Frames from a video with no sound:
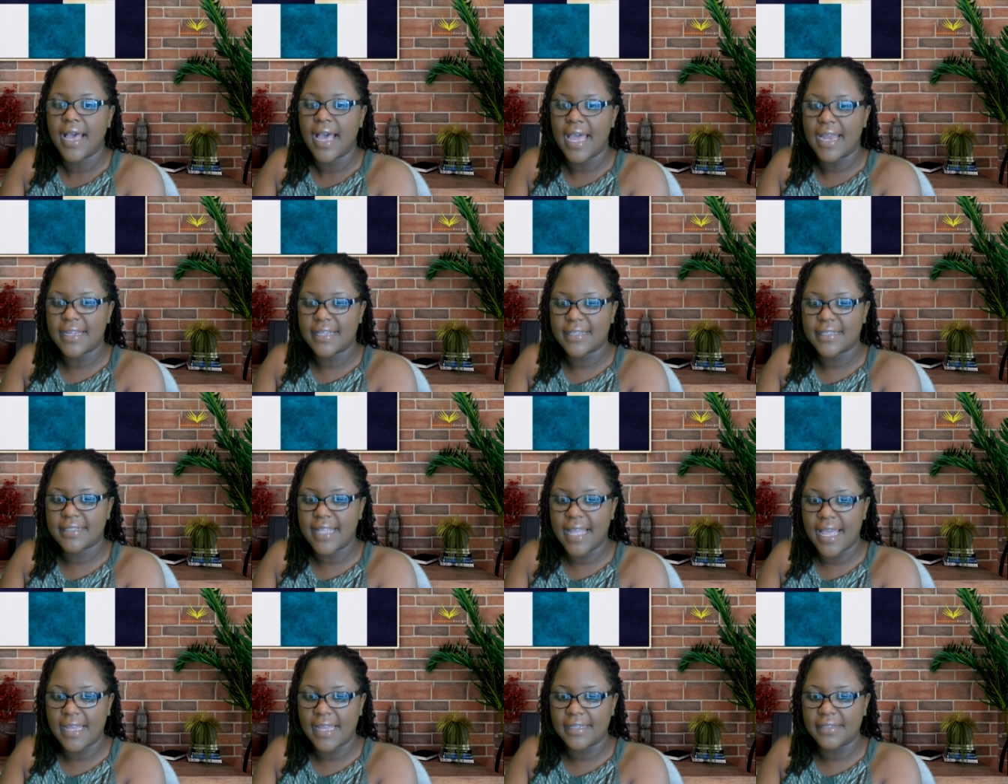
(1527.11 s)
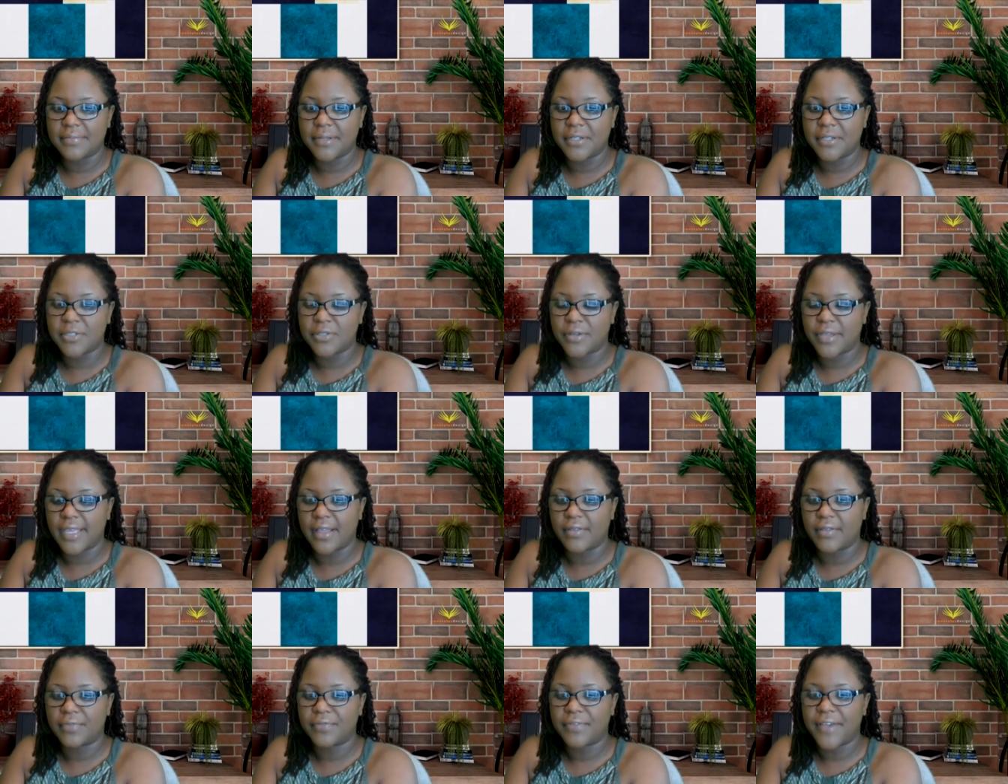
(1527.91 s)
understand mental
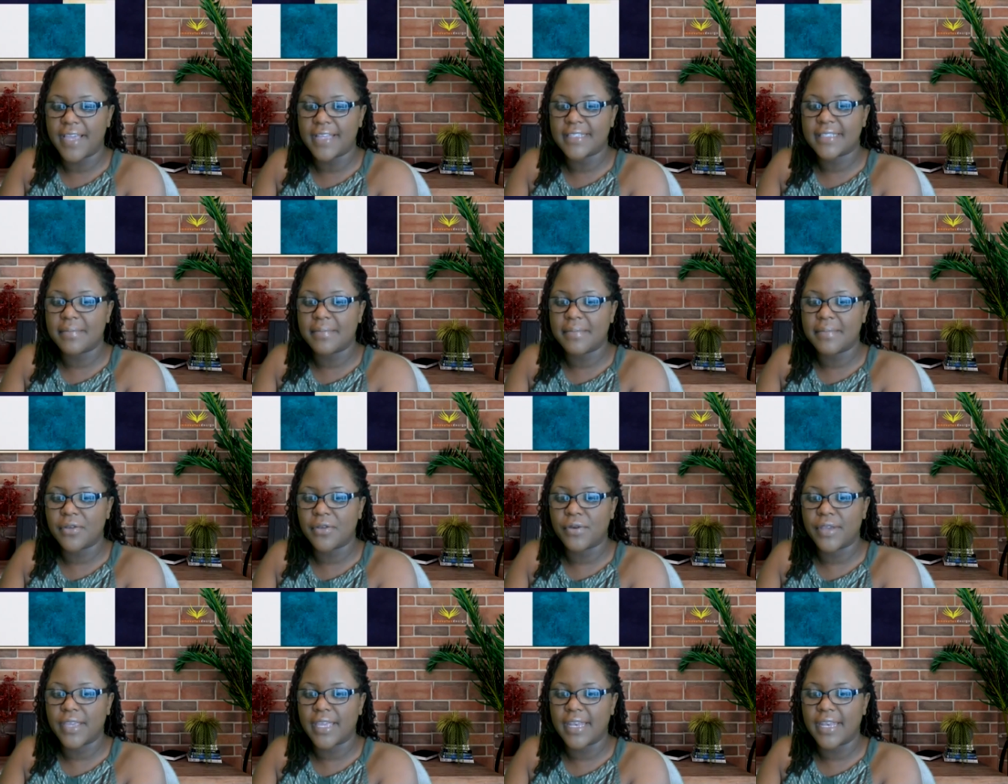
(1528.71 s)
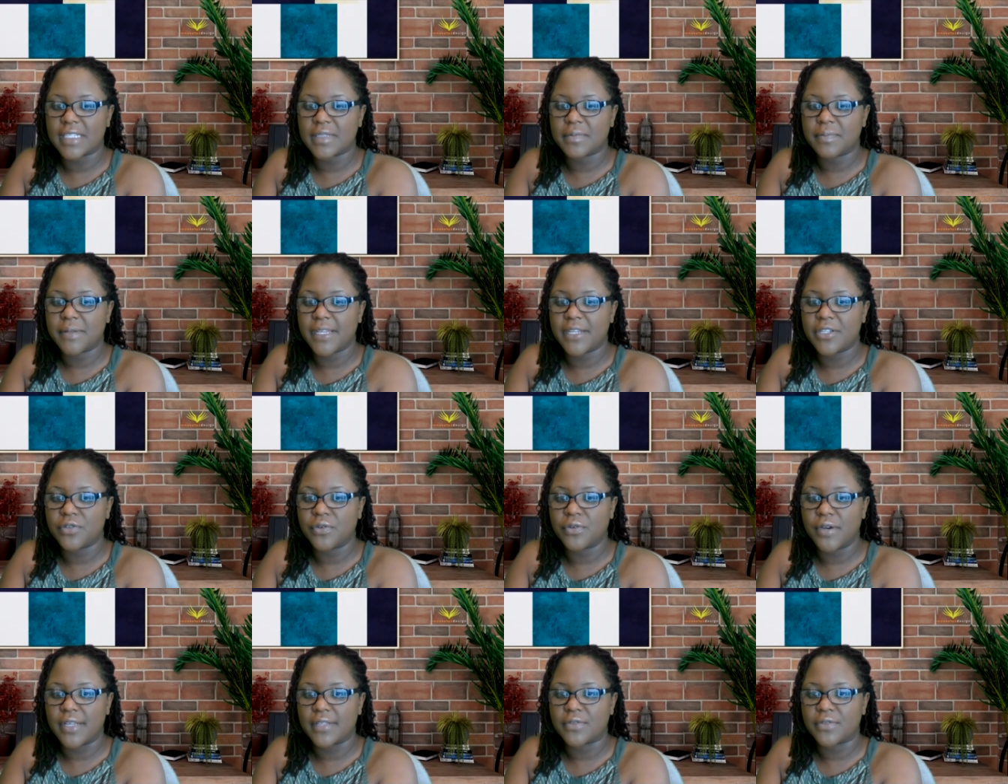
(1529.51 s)
health, find somebody who can explain
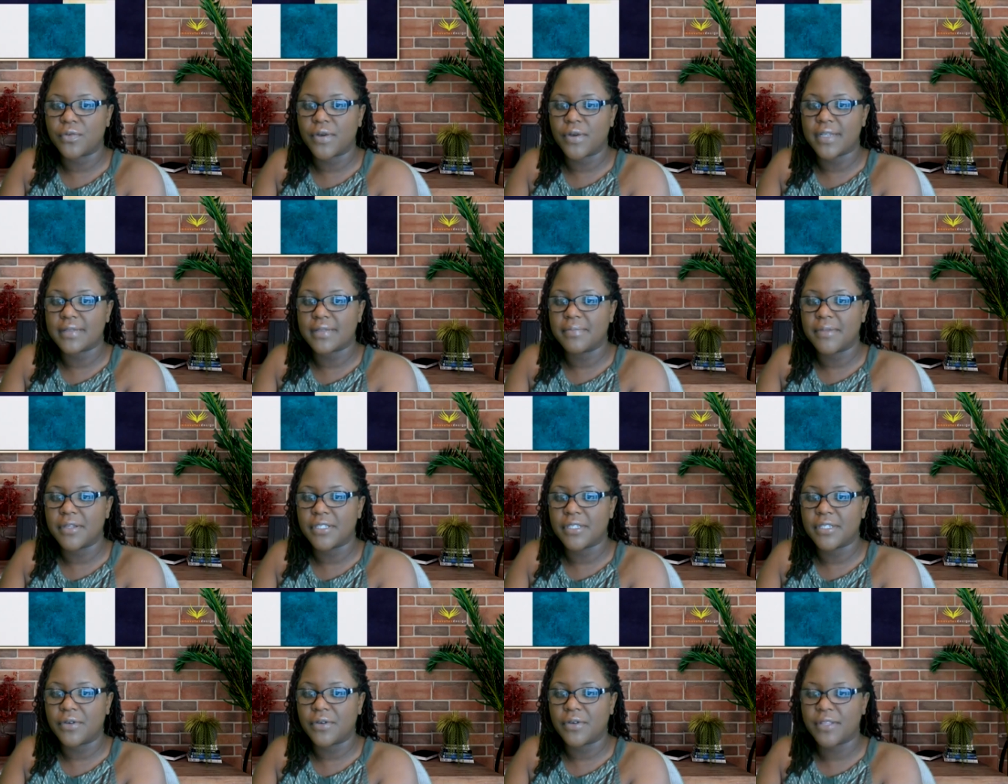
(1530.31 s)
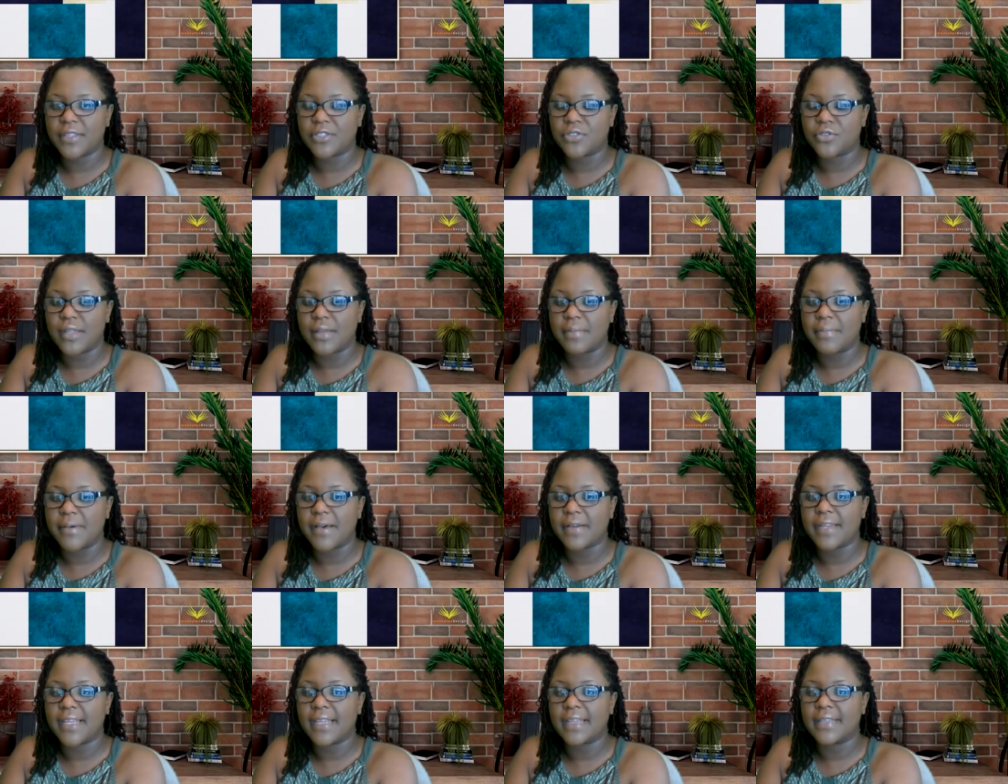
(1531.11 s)
to us what mental health is all
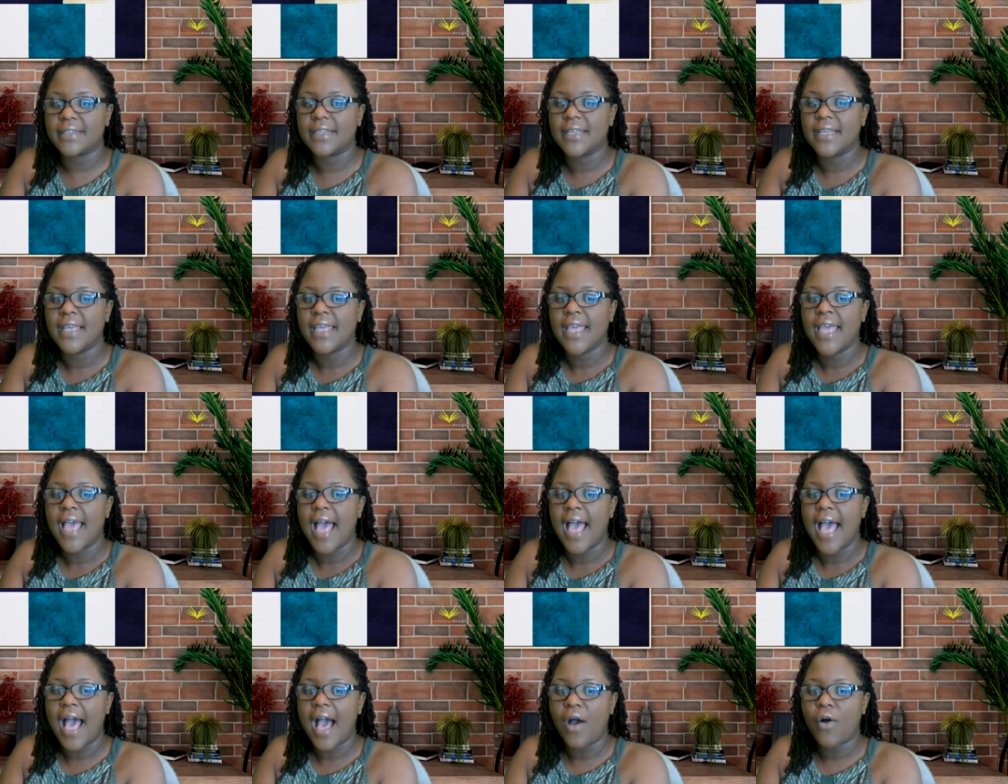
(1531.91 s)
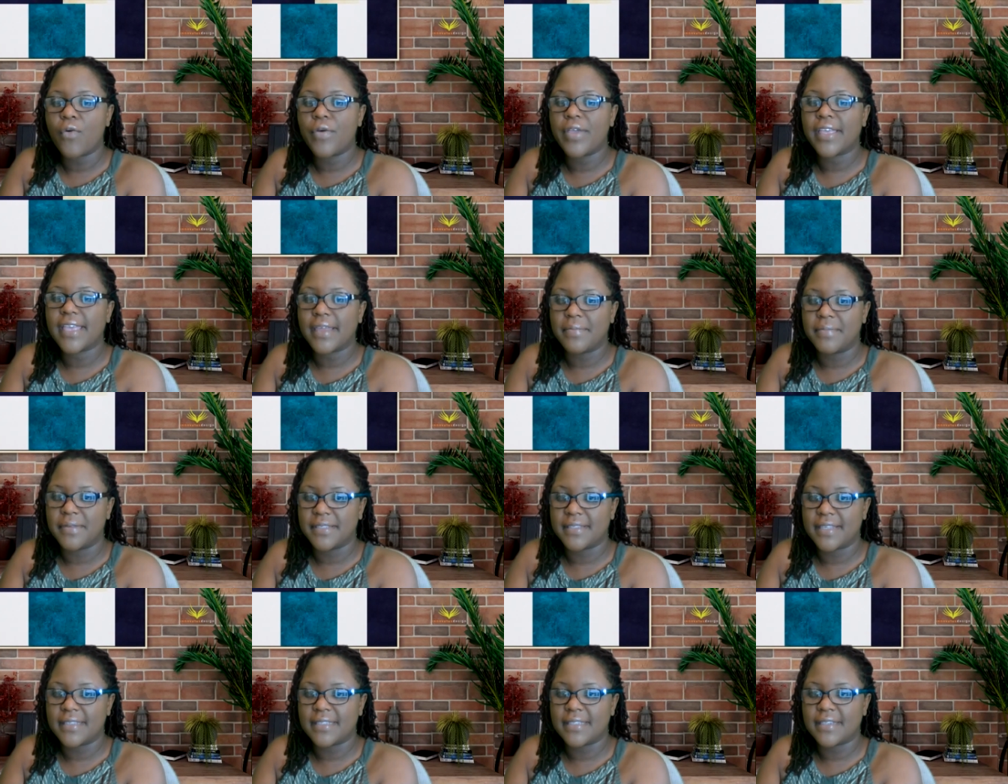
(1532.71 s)
about and how we can be
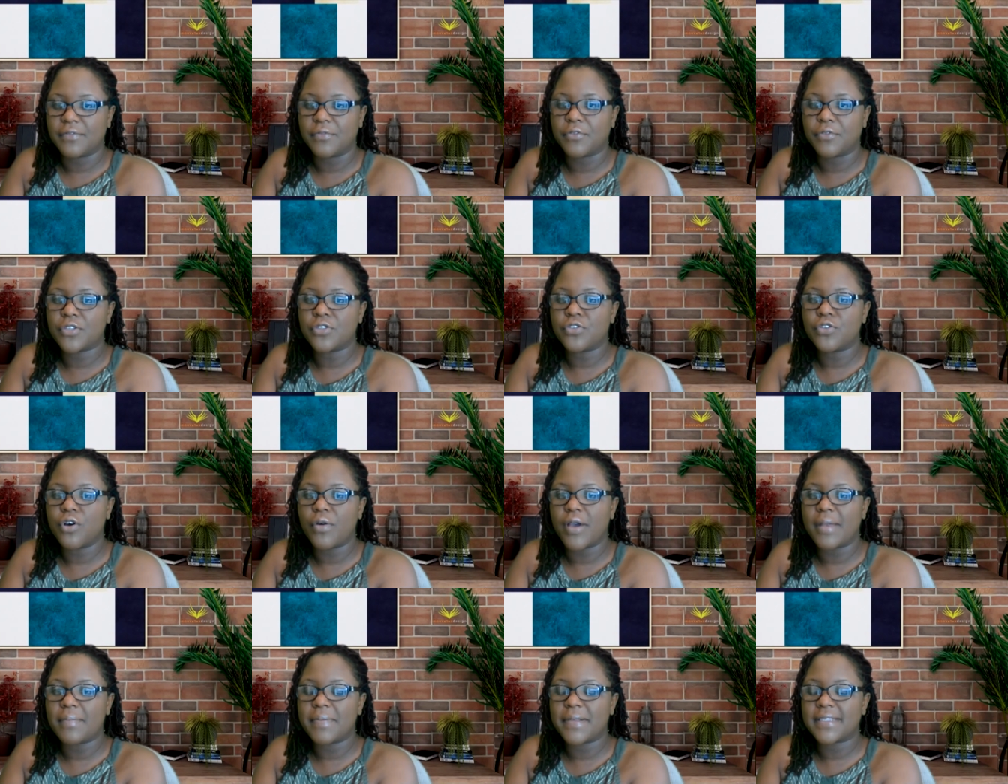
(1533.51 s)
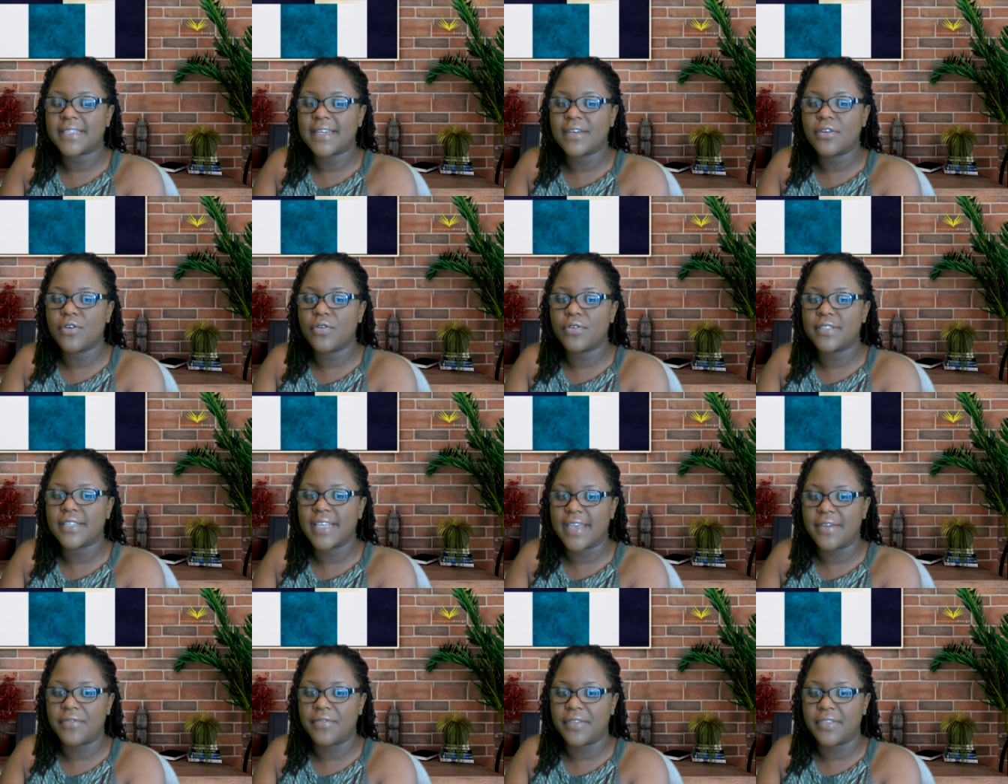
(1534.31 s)
sensitive, because no one person knows
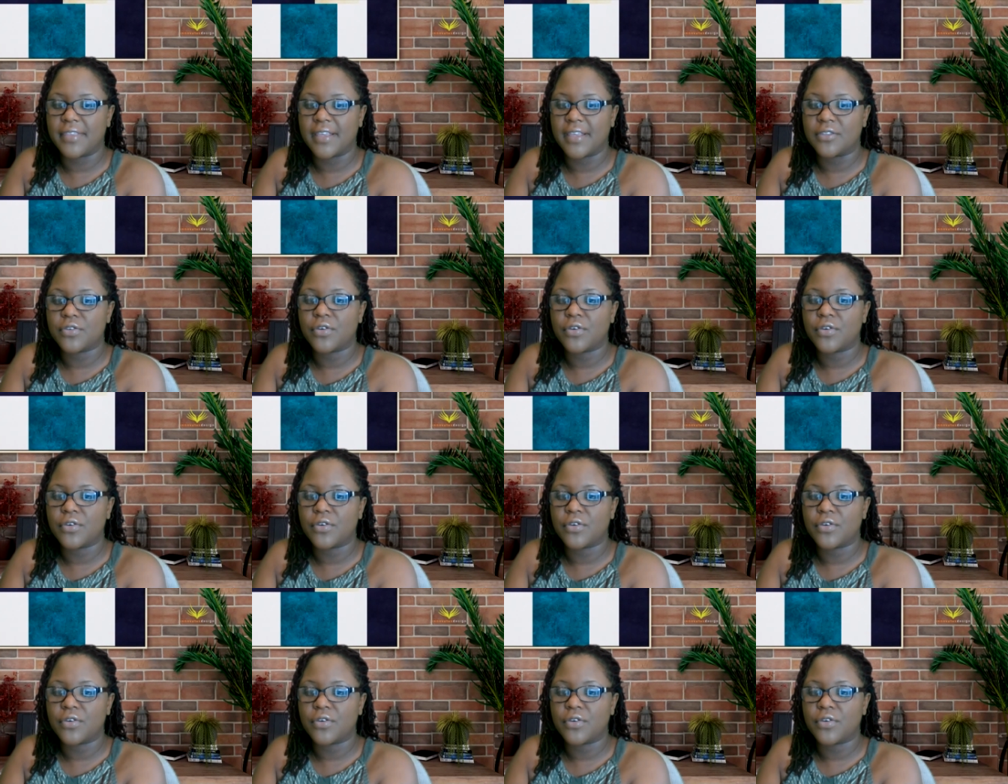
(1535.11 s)
everything.